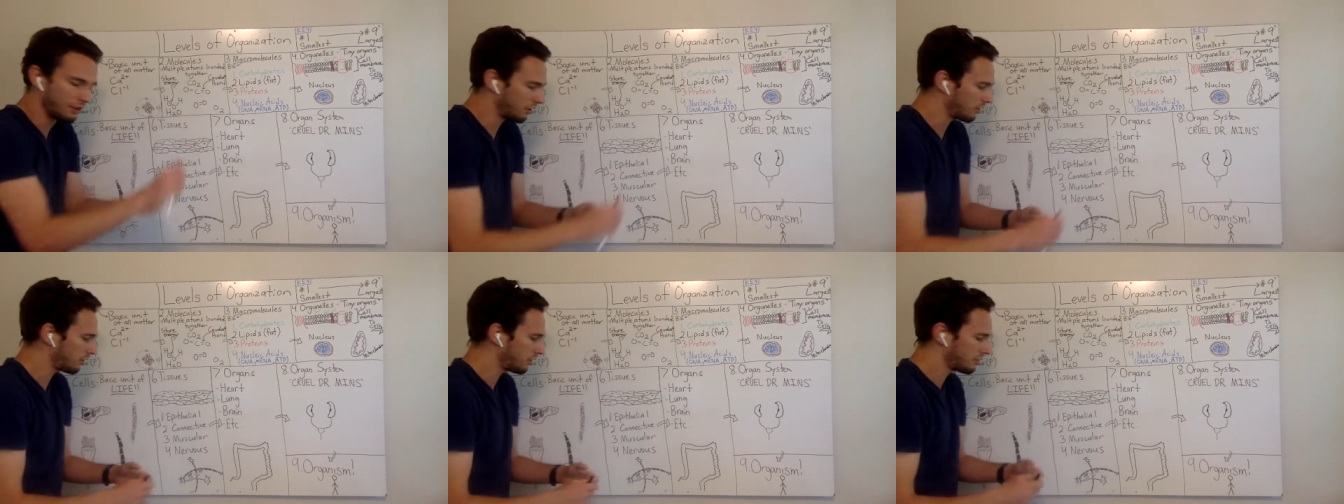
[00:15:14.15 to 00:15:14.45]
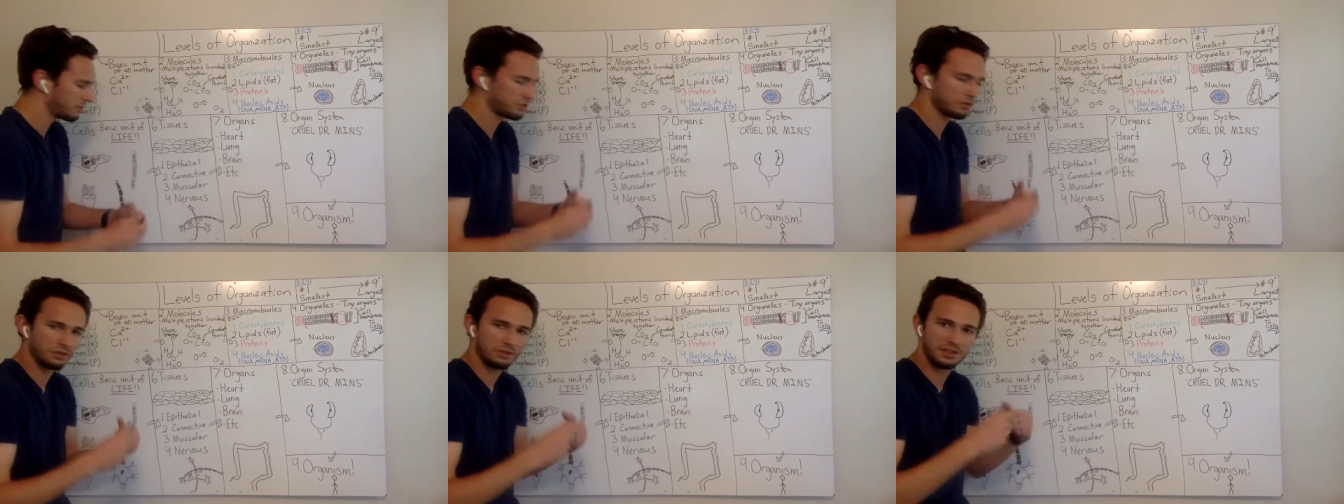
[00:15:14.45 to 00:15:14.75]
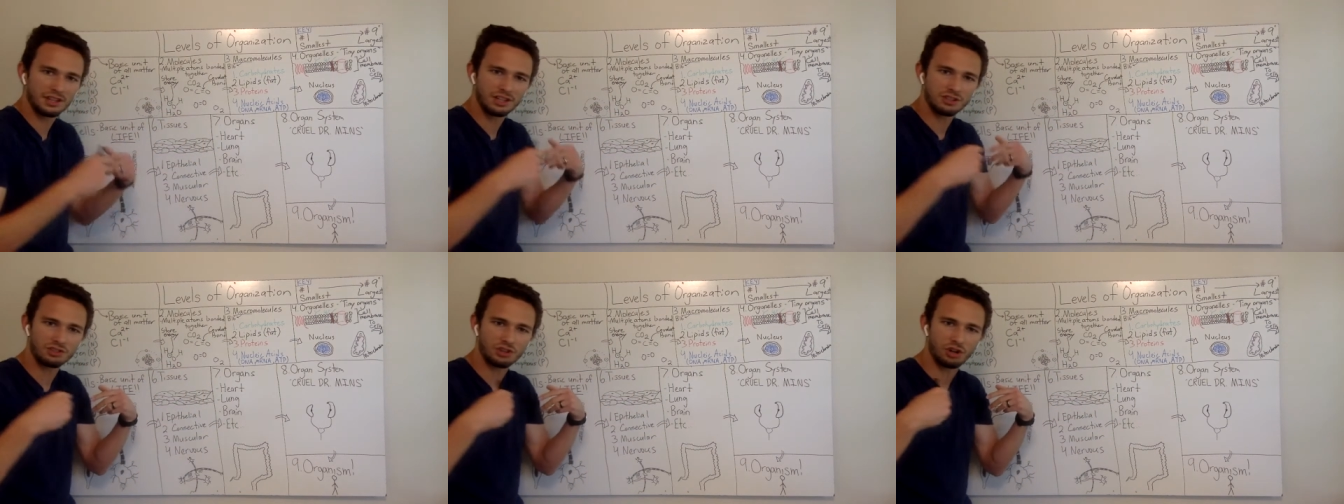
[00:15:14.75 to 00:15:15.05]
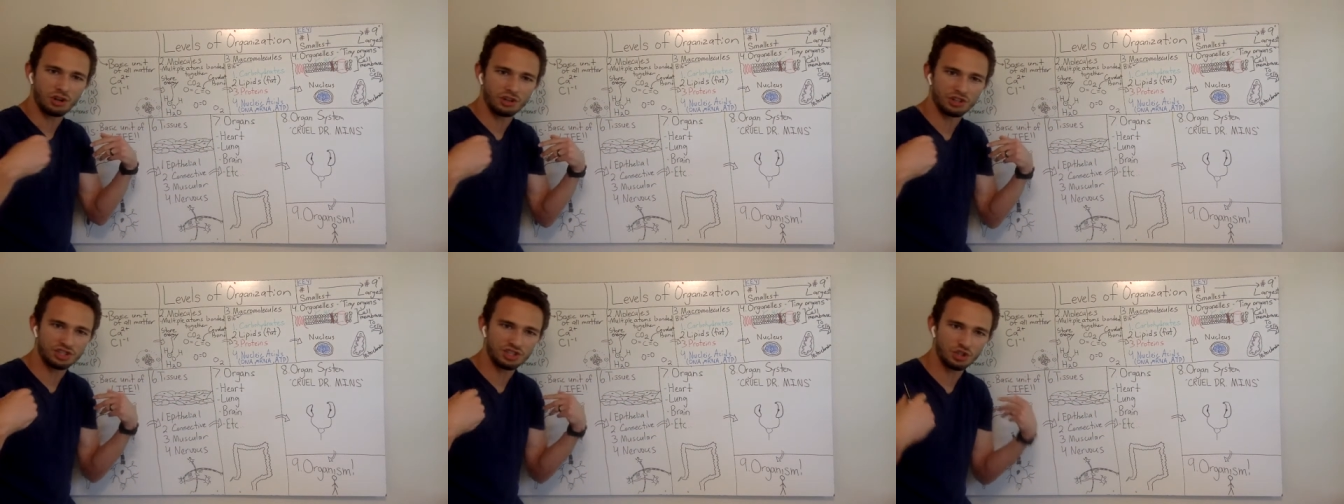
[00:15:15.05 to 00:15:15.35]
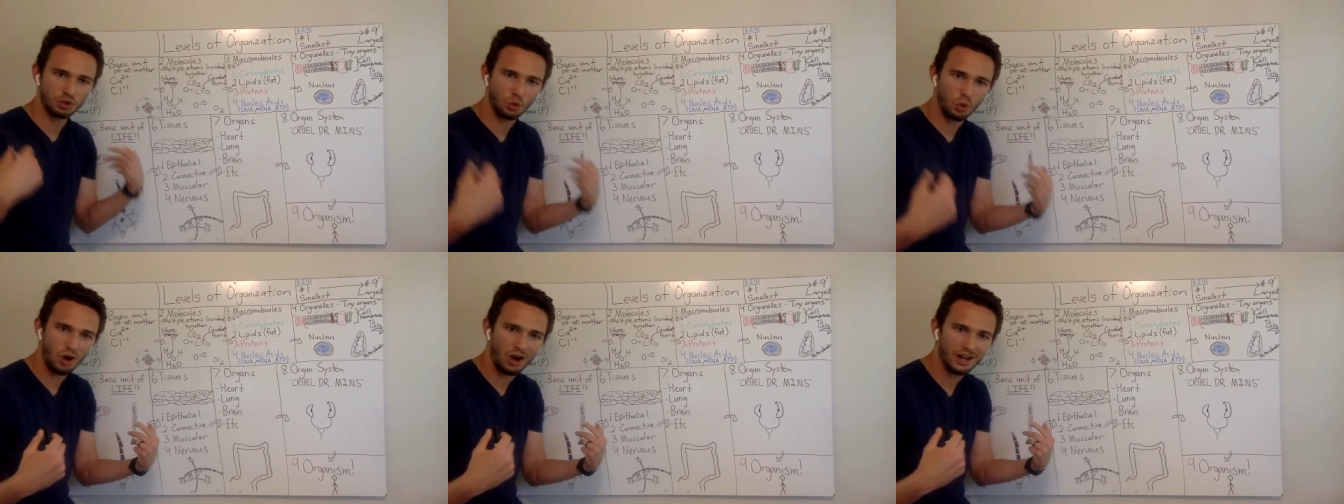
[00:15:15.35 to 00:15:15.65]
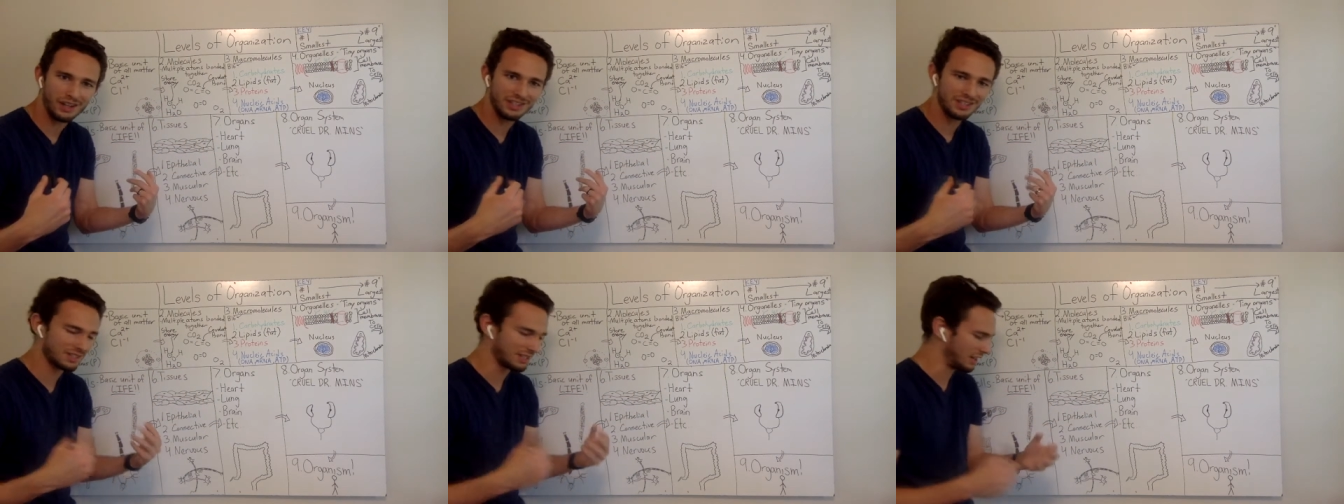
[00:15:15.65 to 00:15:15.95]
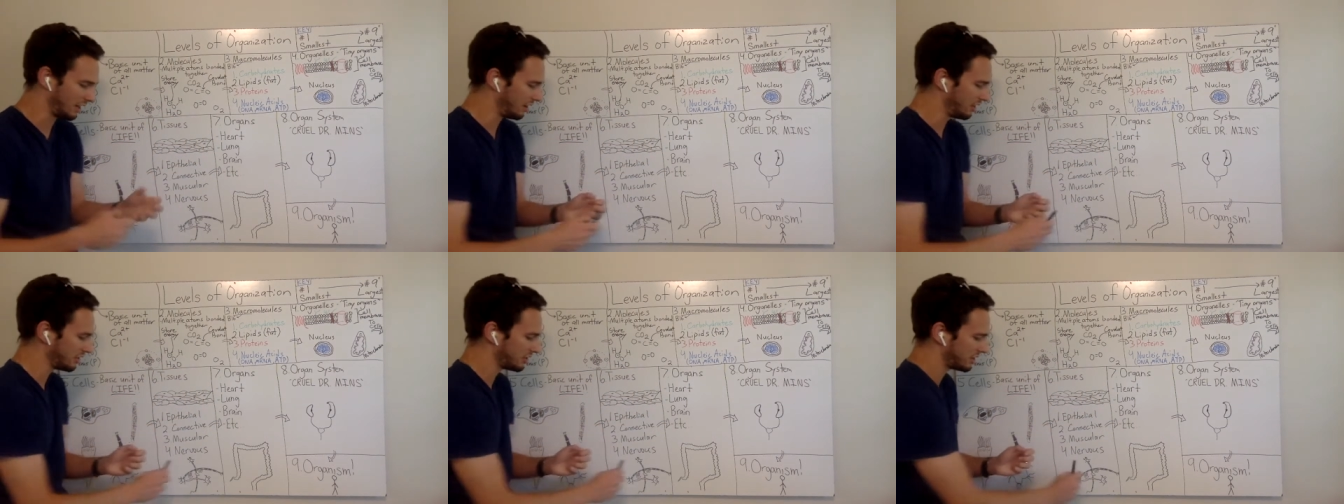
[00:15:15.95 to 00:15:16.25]
There are also things called Schwann
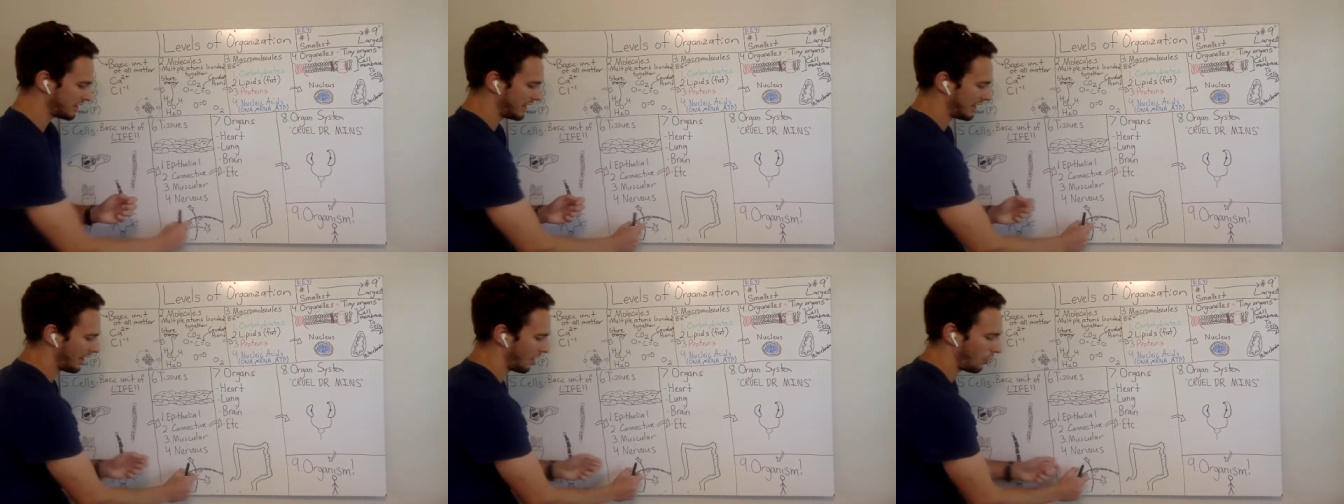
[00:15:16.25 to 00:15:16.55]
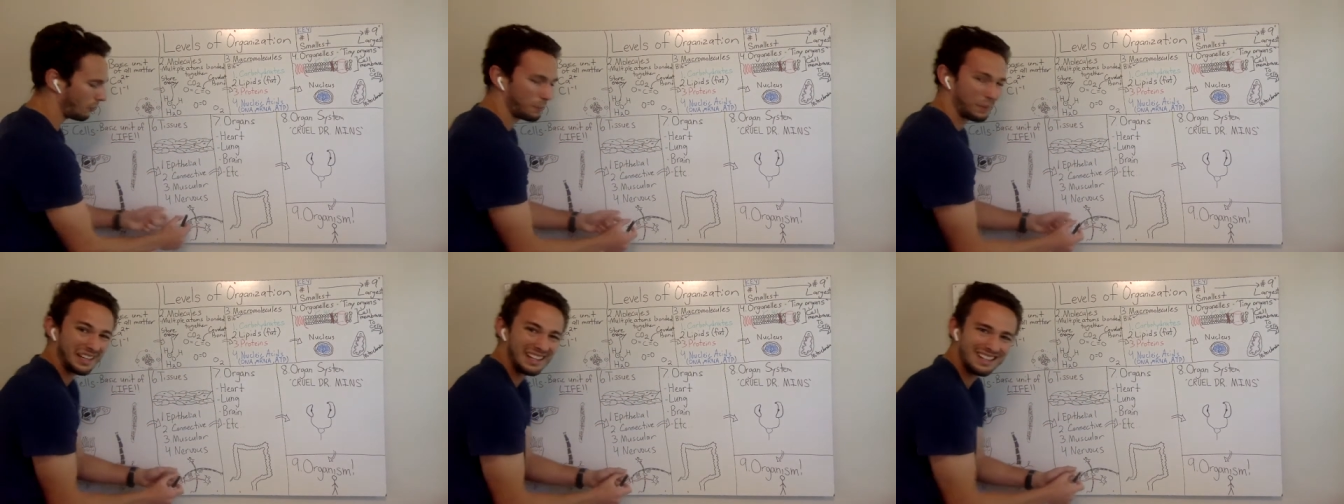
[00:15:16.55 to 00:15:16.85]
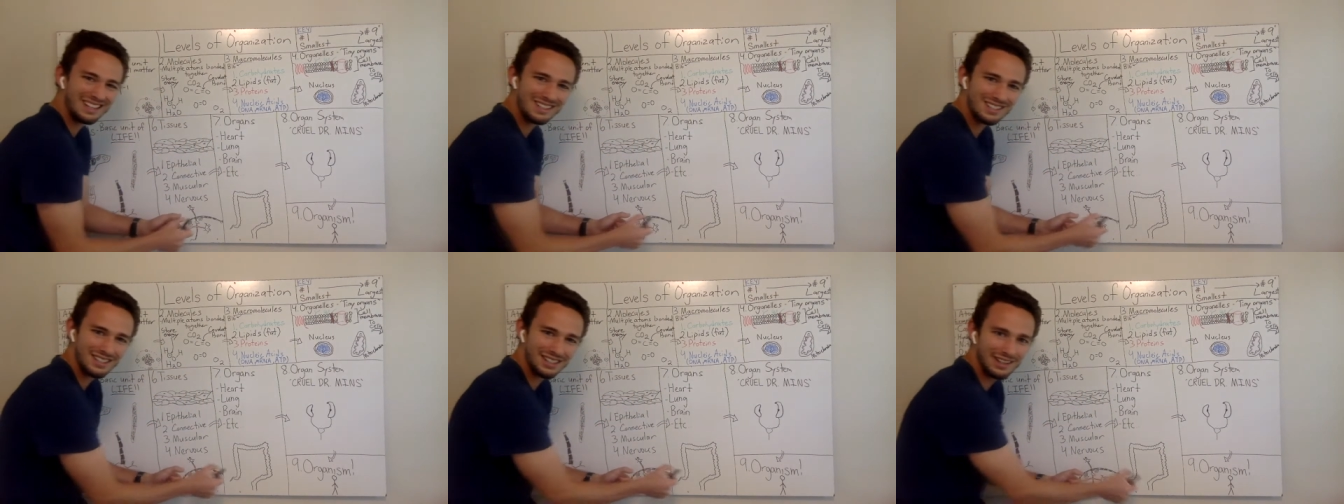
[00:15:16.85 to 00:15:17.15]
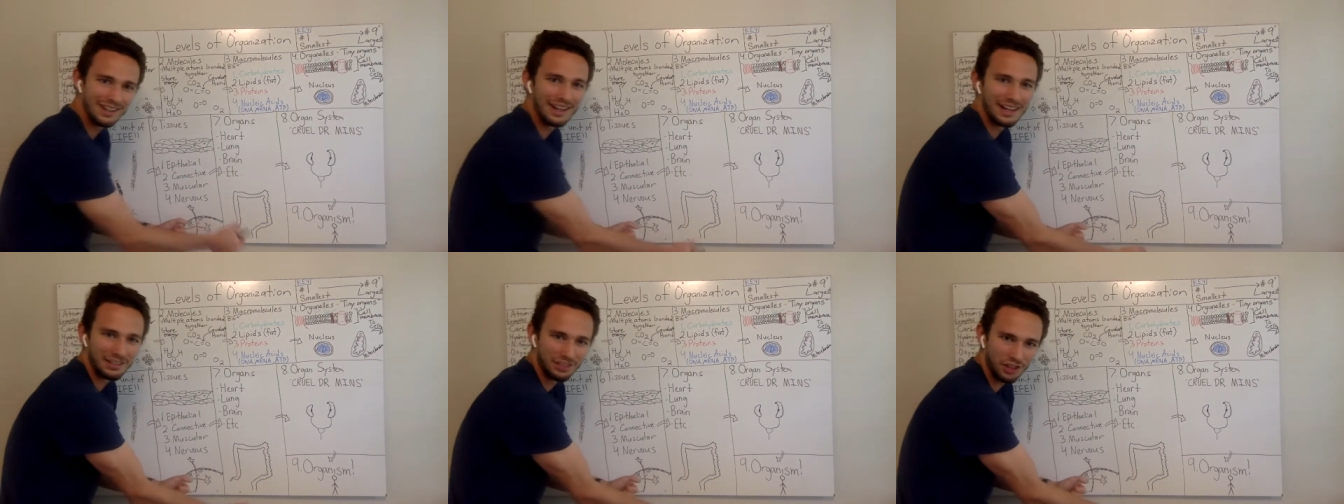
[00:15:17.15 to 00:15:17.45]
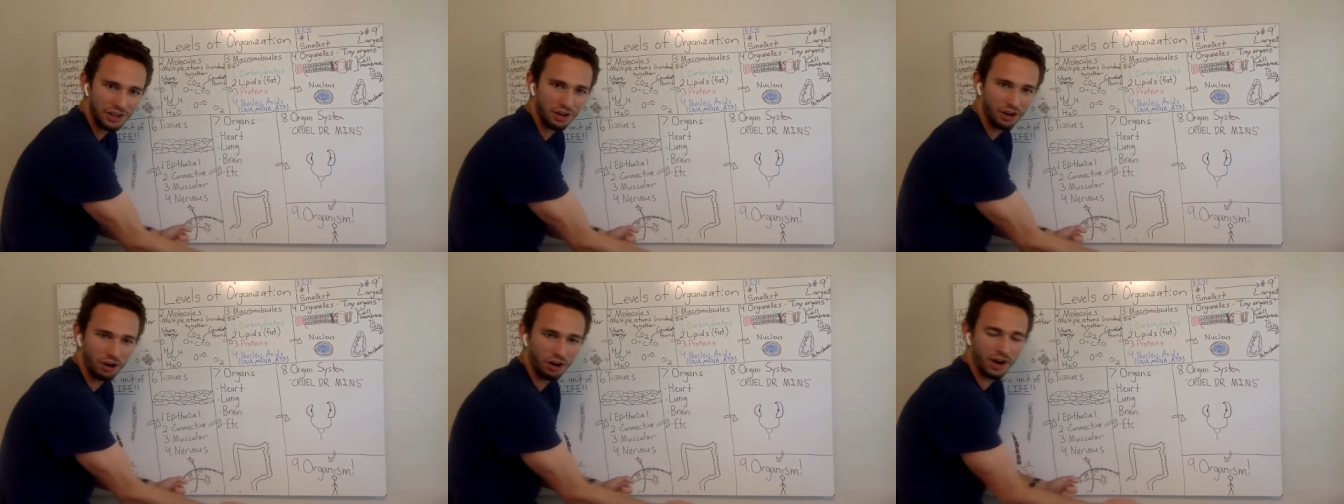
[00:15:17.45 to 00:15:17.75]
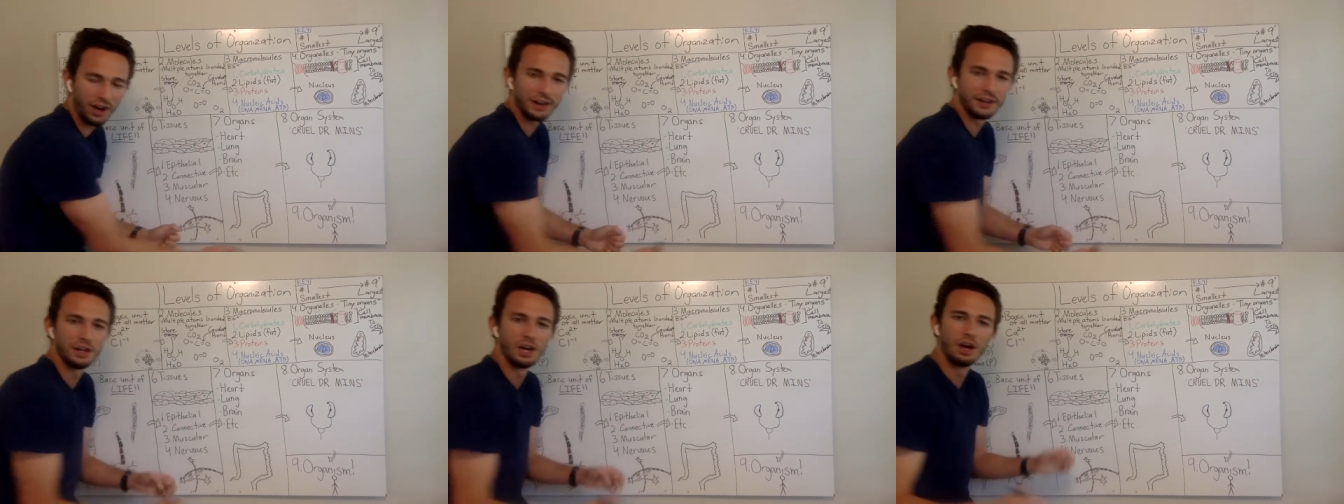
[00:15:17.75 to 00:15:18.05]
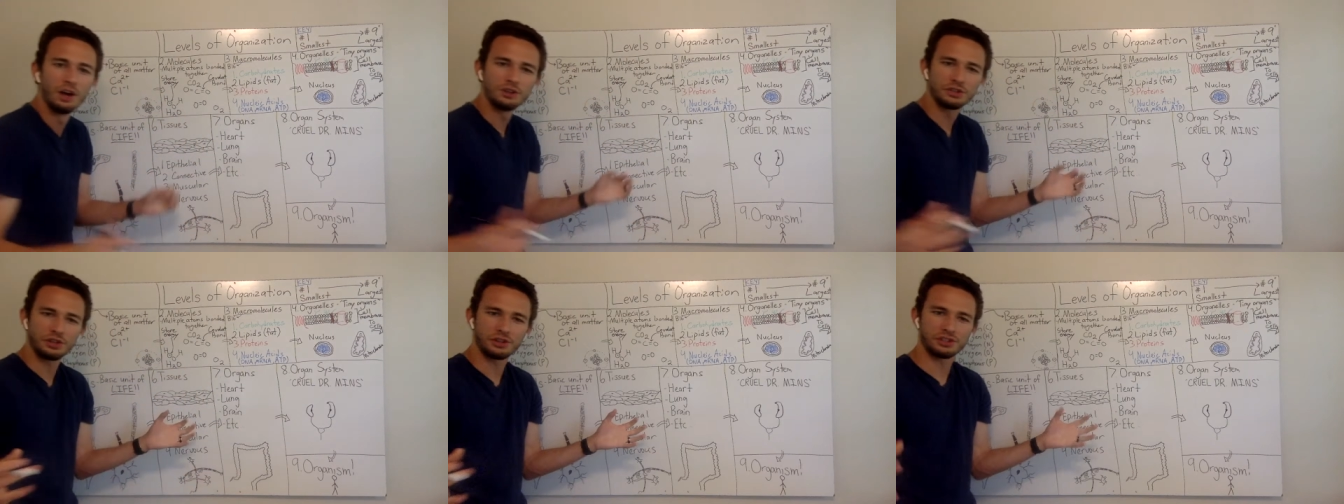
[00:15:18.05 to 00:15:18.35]
cells that help insulate the neuron.